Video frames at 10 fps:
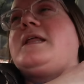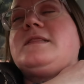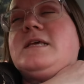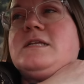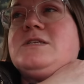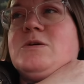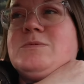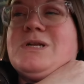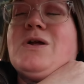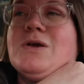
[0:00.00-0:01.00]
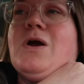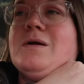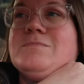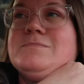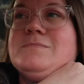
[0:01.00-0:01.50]
he didn't think to jump start the
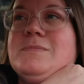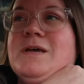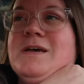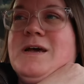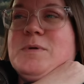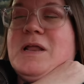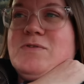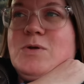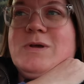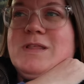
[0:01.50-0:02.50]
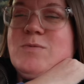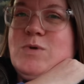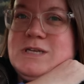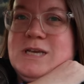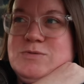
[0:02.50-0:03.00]
car. kind of annoyed that I'm
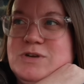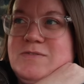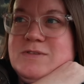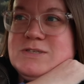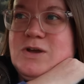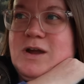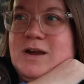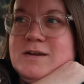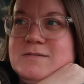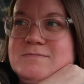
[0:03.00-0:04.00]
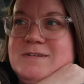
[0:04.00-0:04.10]
watching him drive this car